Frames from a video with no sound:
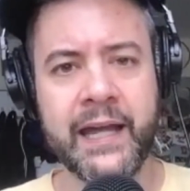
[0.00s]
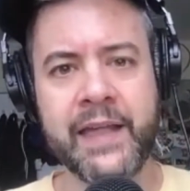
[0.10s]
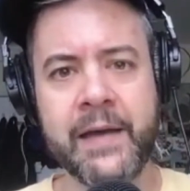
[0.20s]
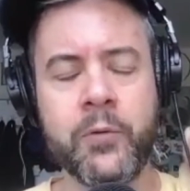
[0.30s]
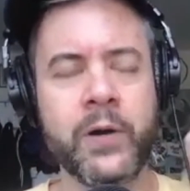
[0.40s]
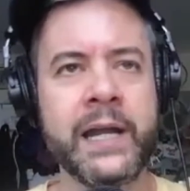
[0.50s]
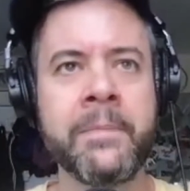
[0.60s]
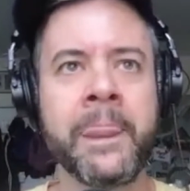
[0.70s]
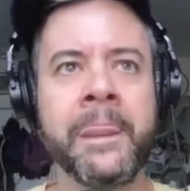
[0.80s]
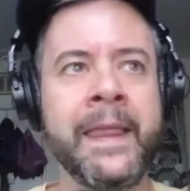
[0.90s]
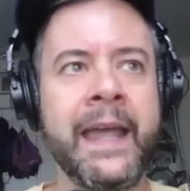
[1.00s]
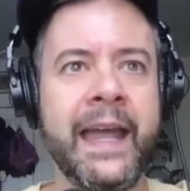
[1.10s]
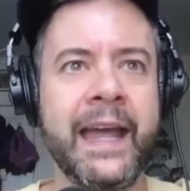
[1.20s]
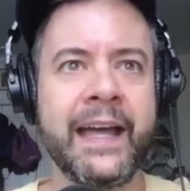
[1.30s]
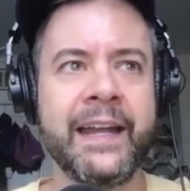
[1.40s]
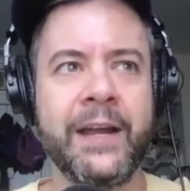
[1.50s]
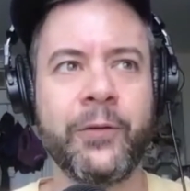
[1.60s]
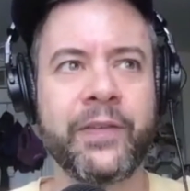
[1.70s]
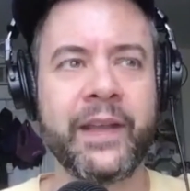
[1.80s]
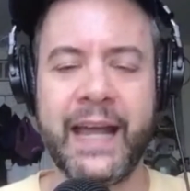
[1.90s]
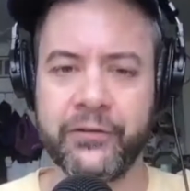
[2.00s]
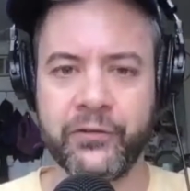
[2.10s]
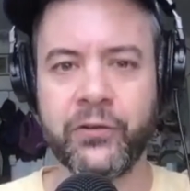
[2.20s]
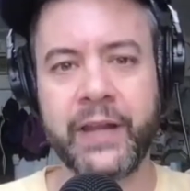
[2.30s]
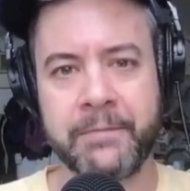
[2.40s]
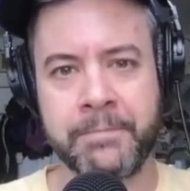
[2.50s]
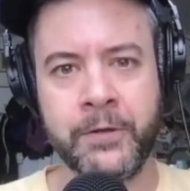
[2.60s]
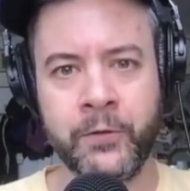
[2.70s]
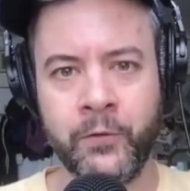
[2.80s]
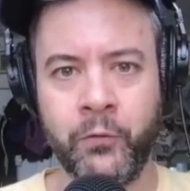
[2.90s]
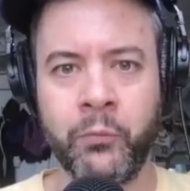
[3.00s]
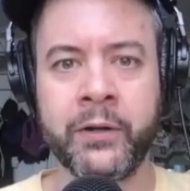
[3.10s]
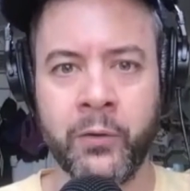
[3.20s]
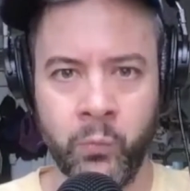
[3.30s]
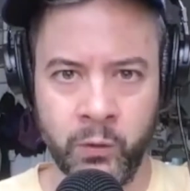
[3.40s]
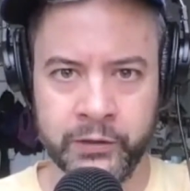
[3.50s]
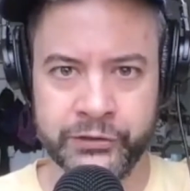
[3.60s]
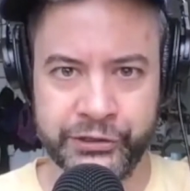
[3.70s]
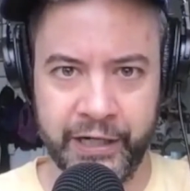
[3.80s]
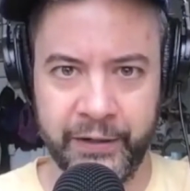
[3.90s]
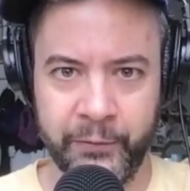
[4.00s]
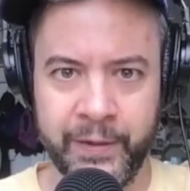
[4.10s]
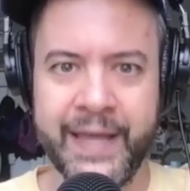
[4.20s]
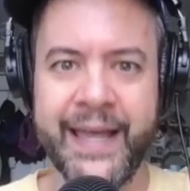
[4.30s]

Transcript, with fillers: at that point and it was the national lampoon twitter award show